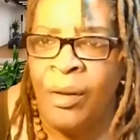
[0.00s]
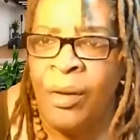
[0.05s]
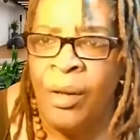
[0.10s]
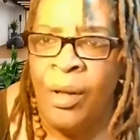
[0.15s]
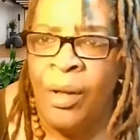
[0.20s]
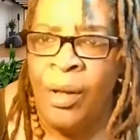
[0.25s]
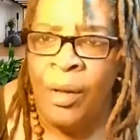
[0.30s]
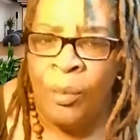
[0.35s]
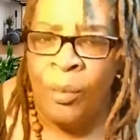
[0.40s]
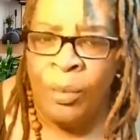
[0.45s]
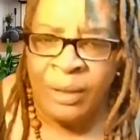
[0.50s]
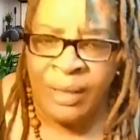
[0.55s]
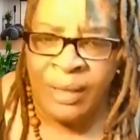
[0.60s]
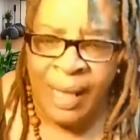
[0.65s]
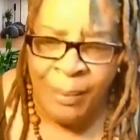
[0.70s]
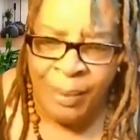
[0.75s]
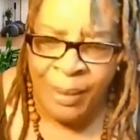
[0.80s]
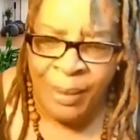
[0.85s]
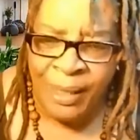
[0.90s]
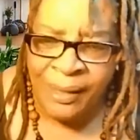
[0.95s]
Now,
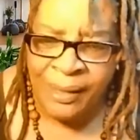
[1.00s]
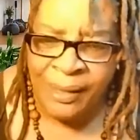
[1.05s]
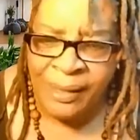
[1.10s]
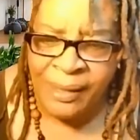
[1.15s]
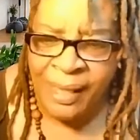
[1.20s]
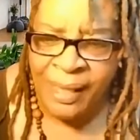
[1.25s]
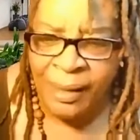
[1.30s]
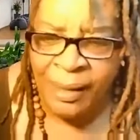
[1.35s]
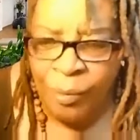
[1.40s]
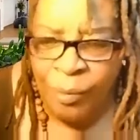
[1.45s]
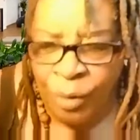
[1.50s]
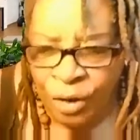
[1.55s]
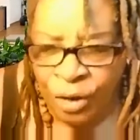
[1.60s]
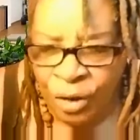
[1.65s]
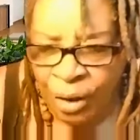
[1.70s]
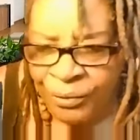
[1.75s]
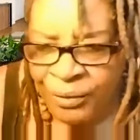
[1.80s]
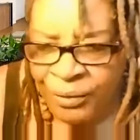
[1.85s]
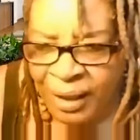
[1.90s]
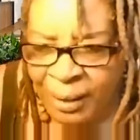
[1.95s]
with that being
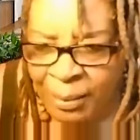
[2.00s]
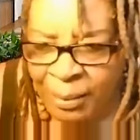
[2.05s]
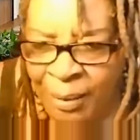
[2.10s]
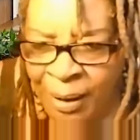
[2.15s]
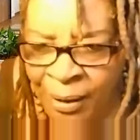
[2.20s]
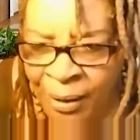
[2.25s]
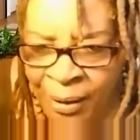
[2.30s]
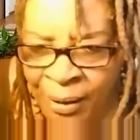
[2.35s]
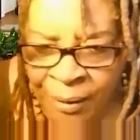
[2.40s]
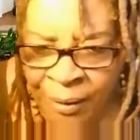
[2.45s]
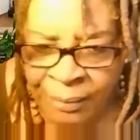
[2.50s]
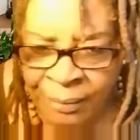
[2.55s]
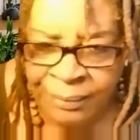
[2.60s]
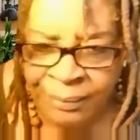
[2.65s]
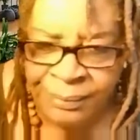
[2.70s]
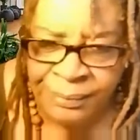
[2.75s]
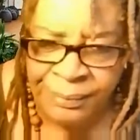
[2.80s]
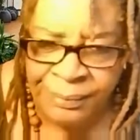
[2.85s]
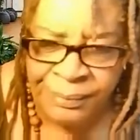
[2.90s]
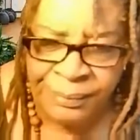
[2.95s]
said, what y'all think about
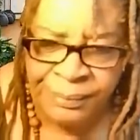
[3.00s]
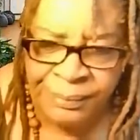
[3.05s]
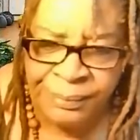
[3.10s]
her?